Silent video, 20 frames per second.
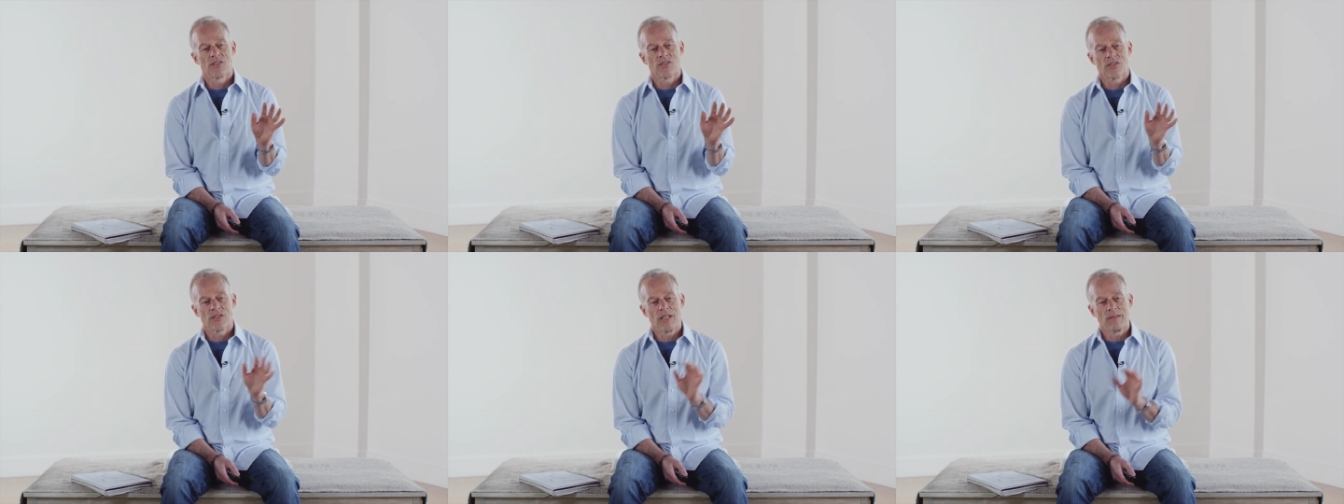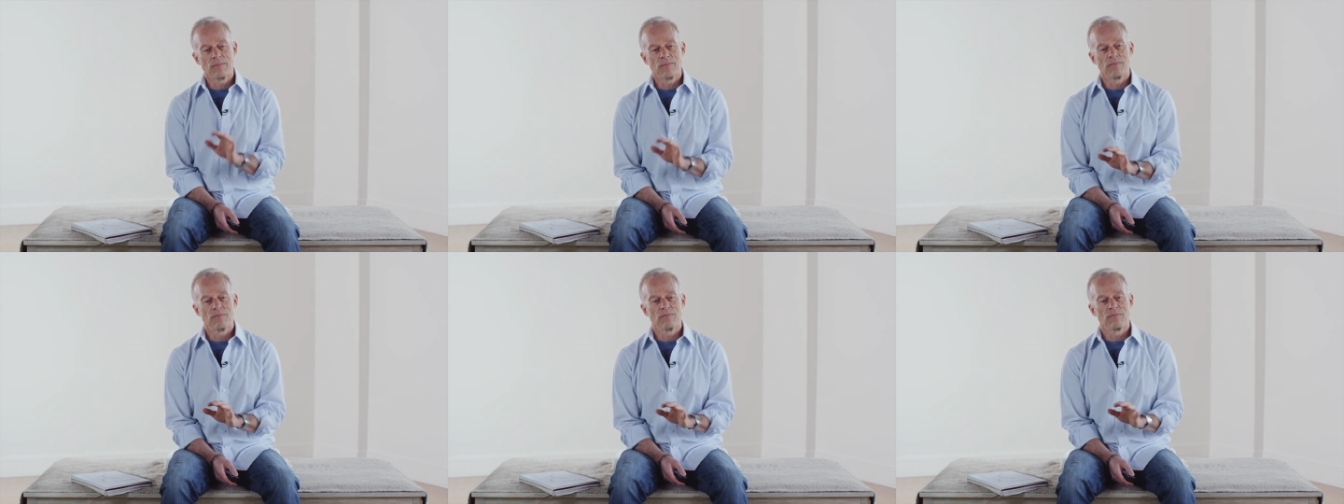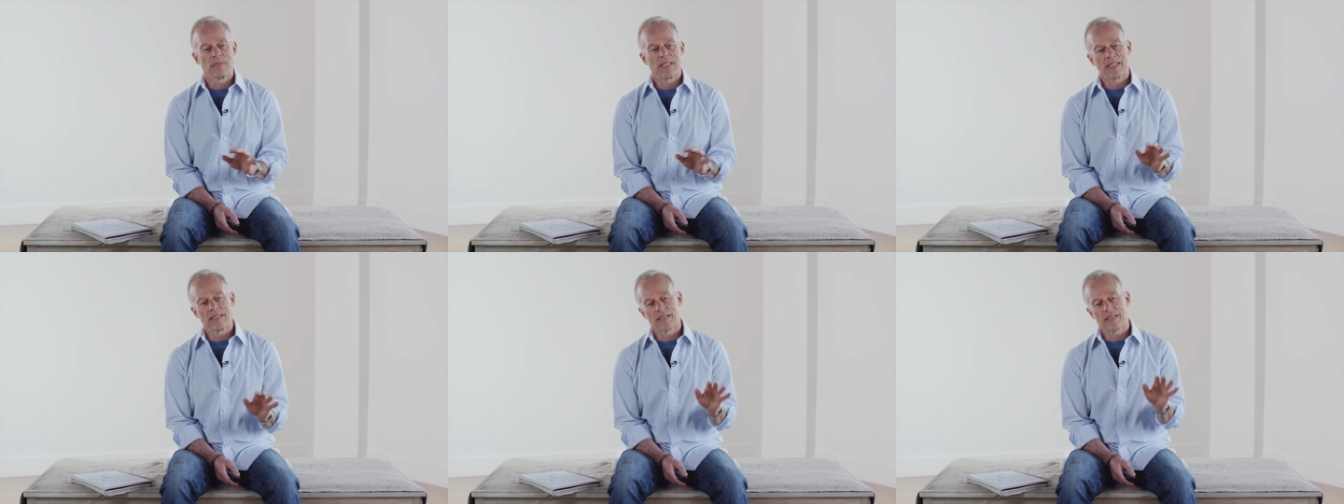
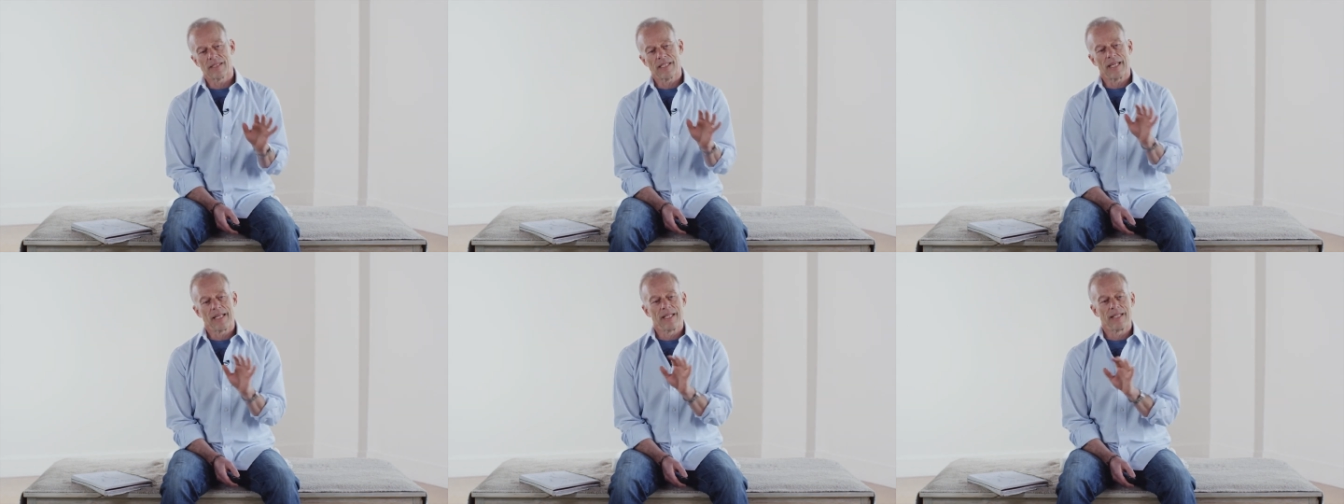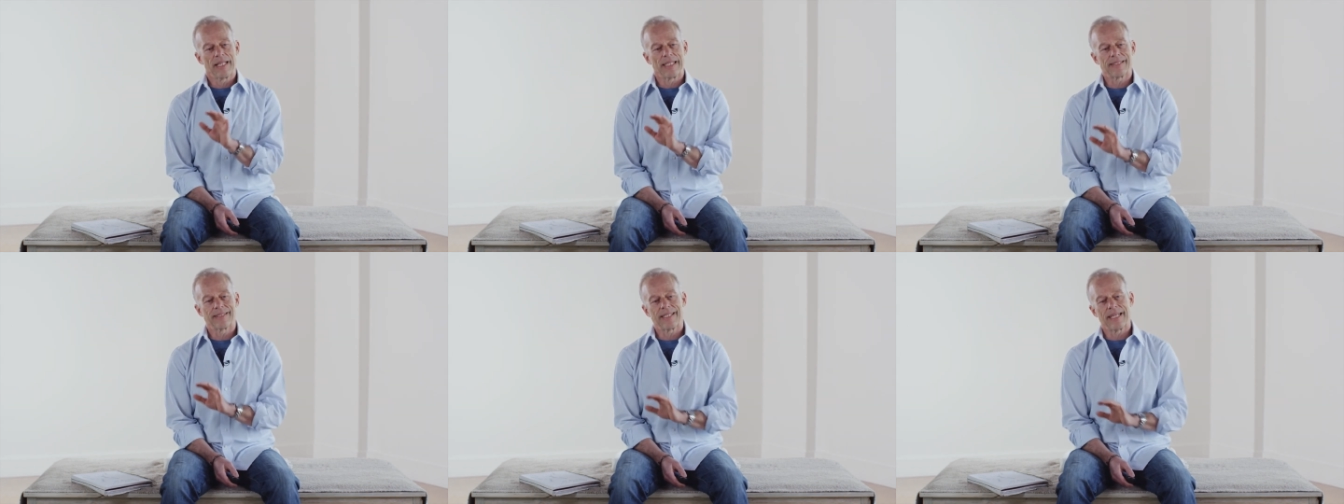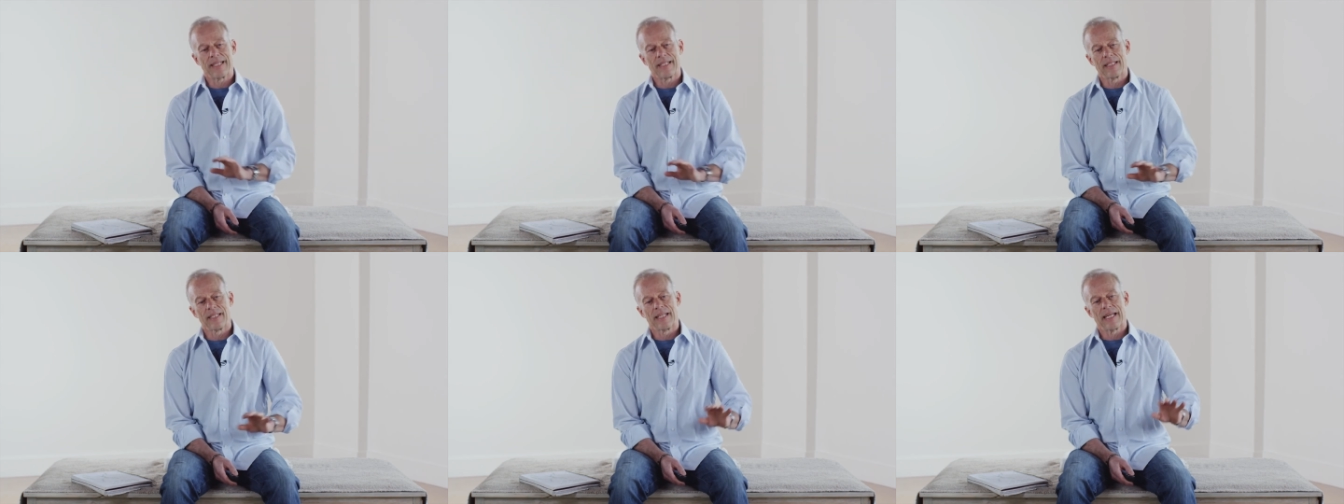Let's say
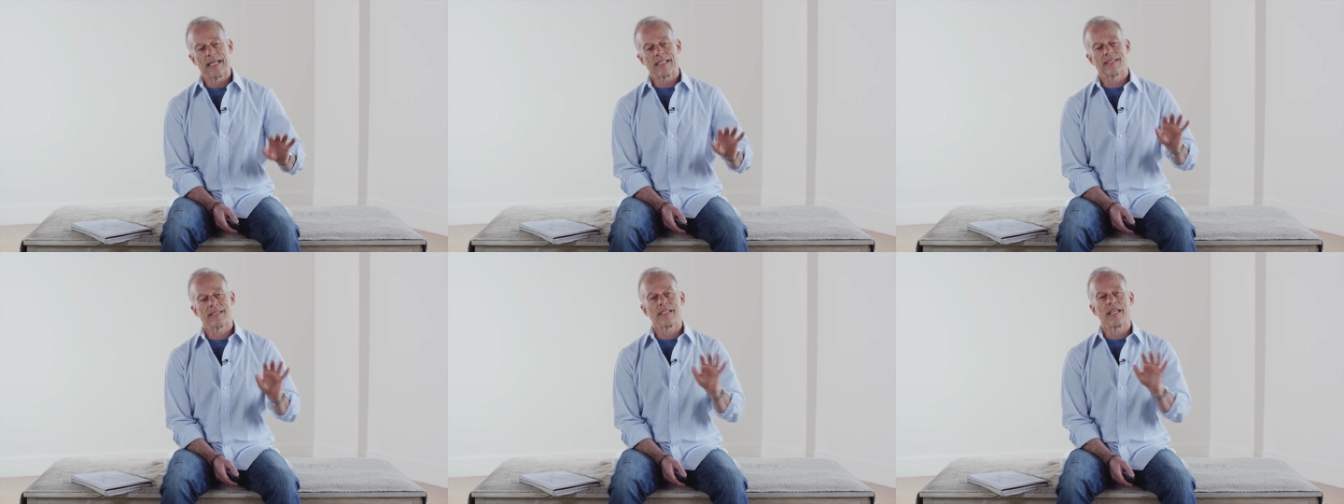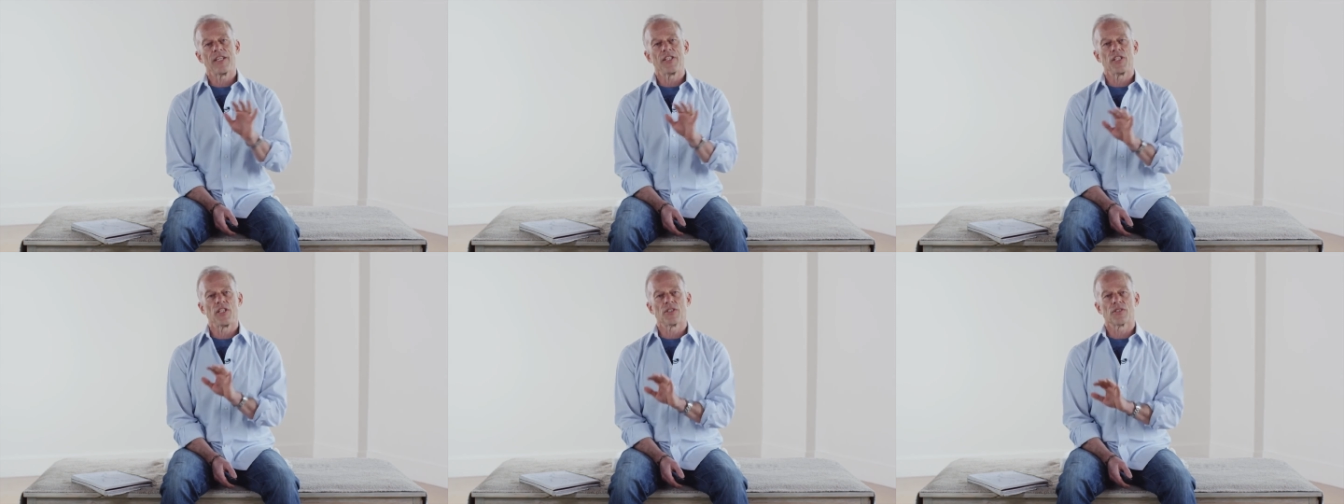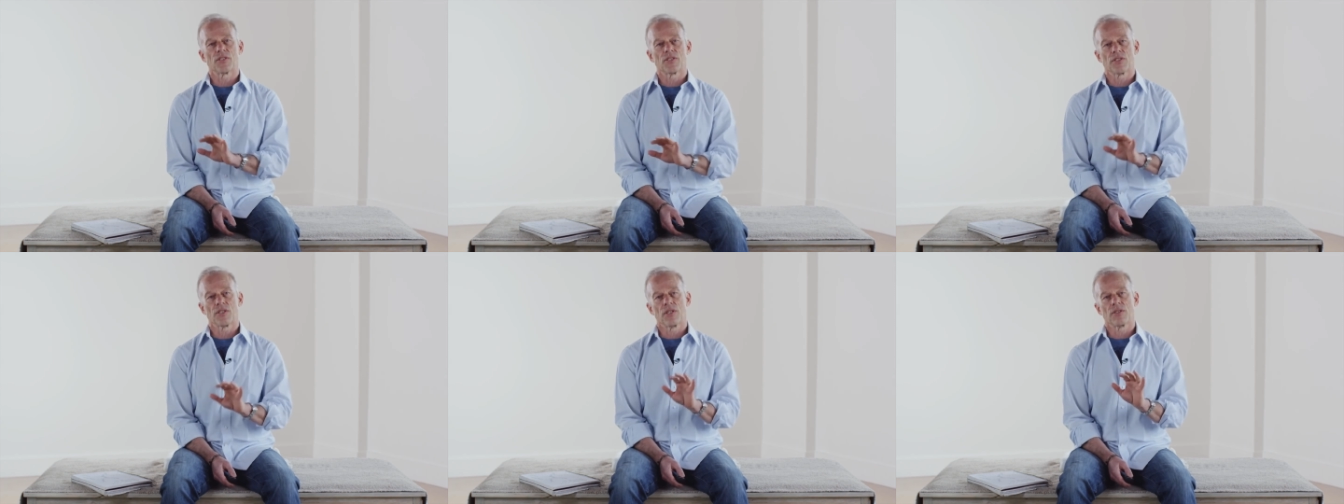in the last 10
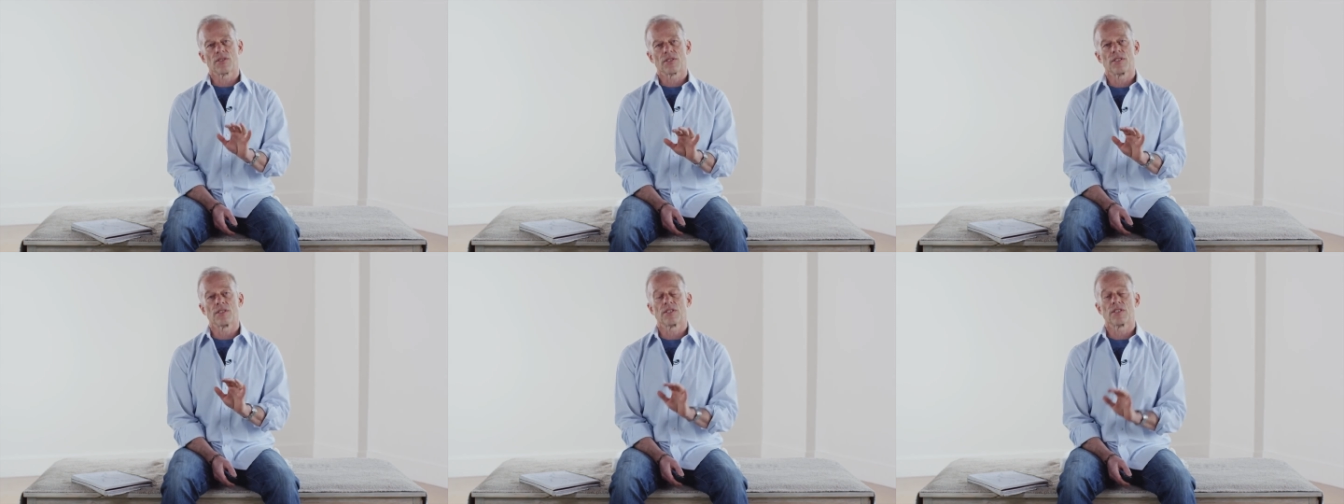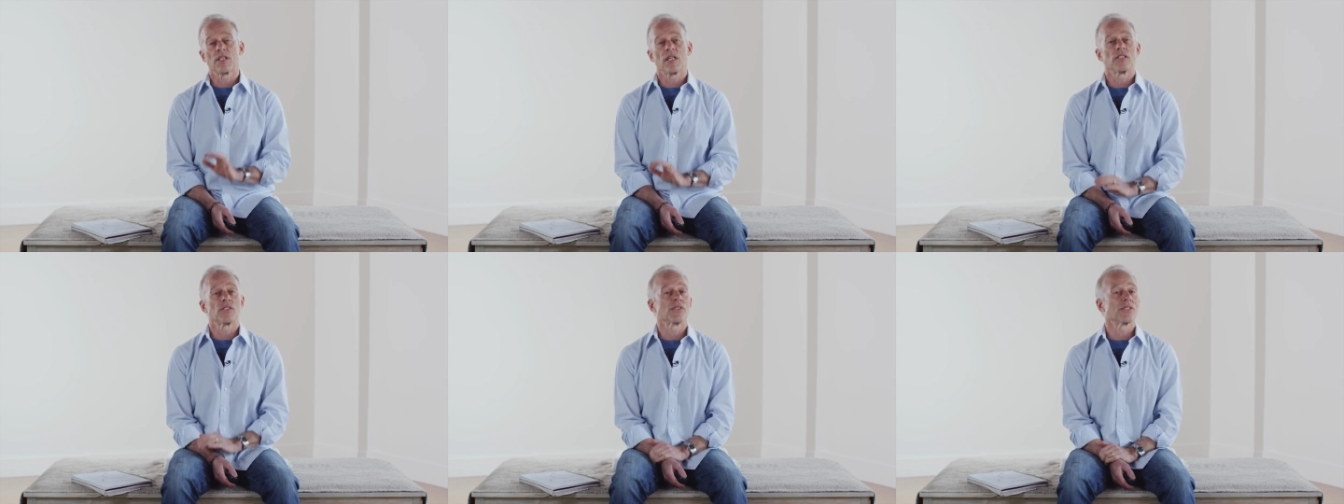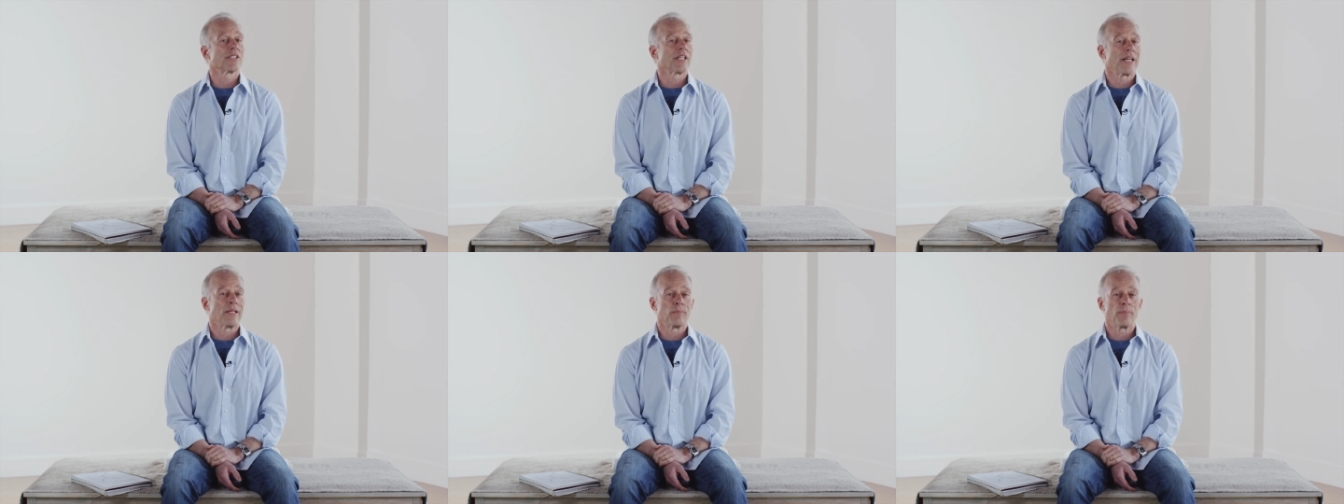years or so since Tantra
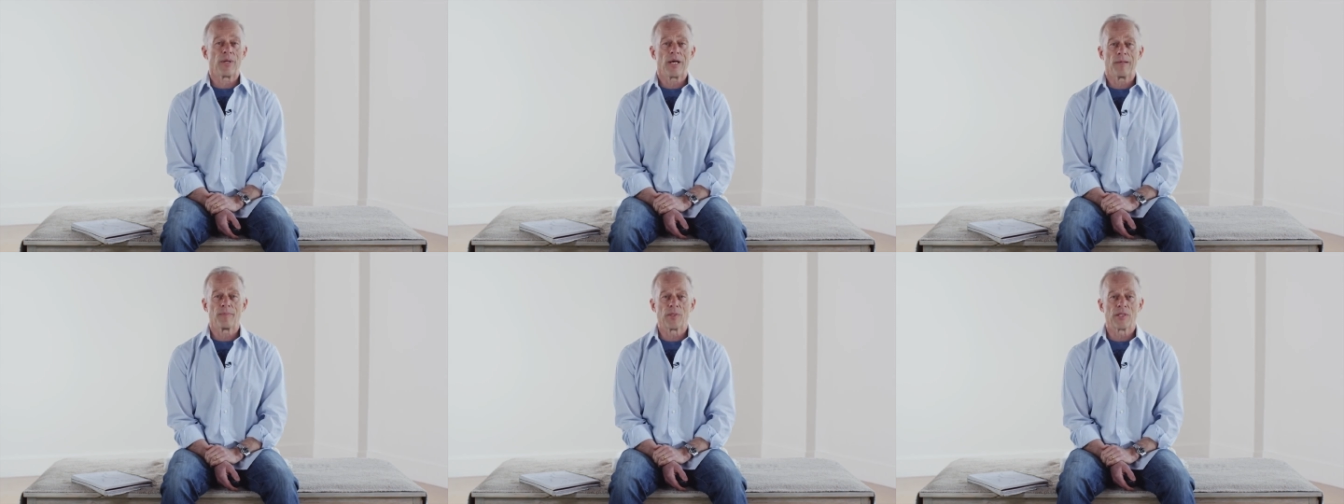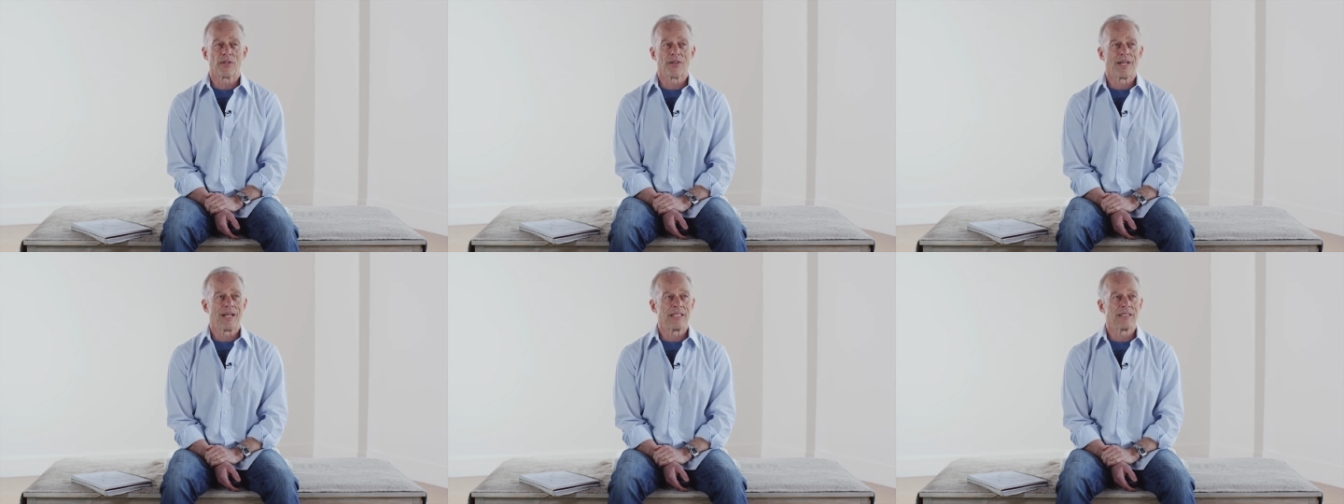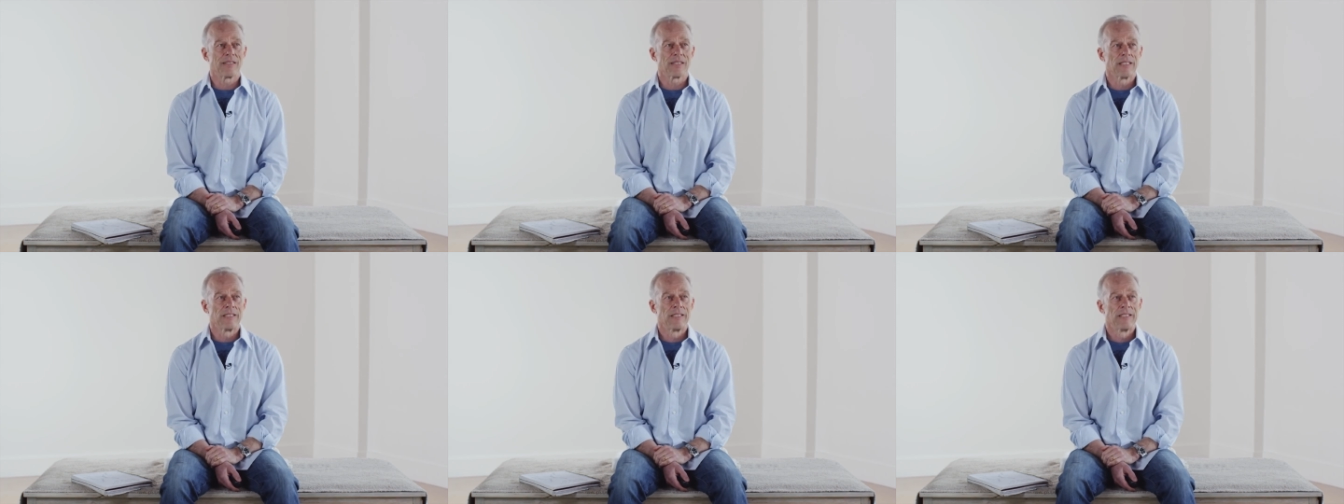has gotten
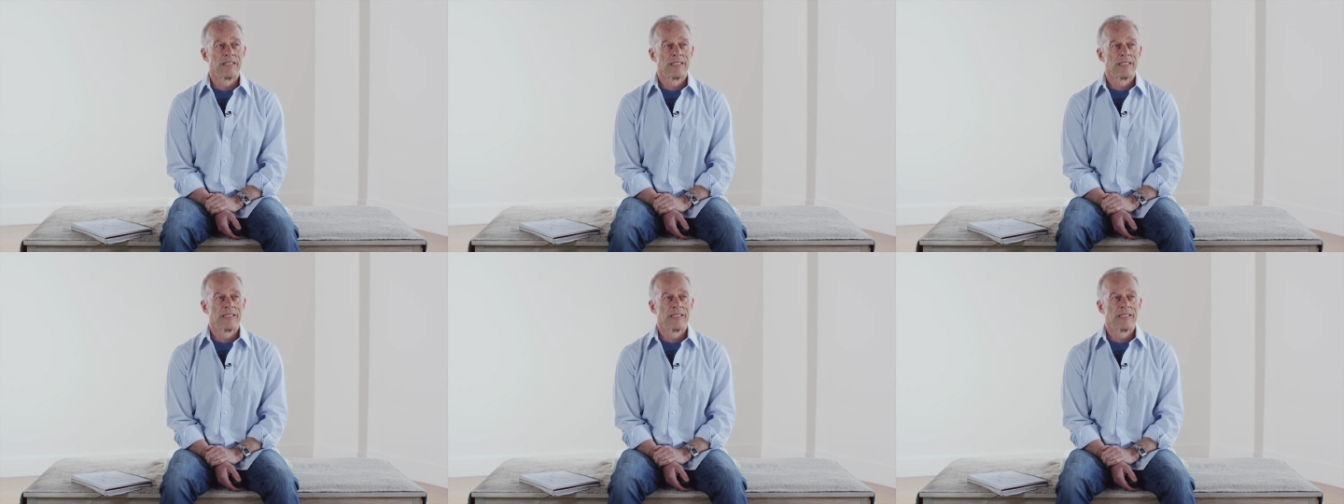popularized,